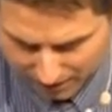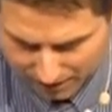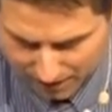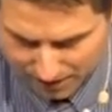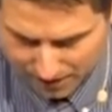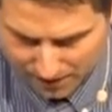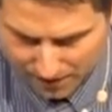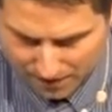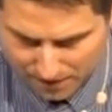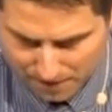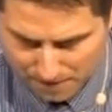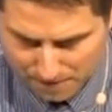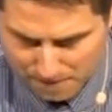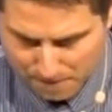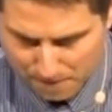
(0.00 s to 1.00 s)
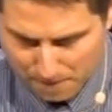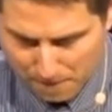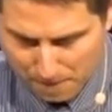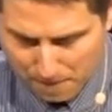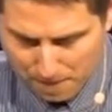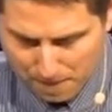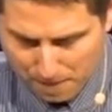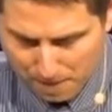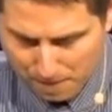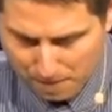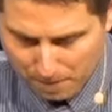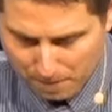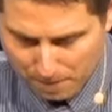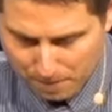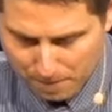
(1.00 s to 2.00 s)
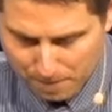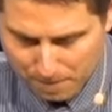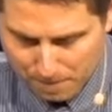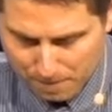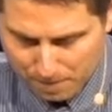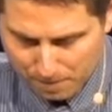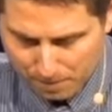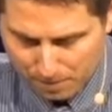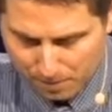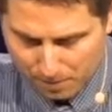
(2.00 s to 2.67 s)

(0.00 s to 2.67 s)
(silence)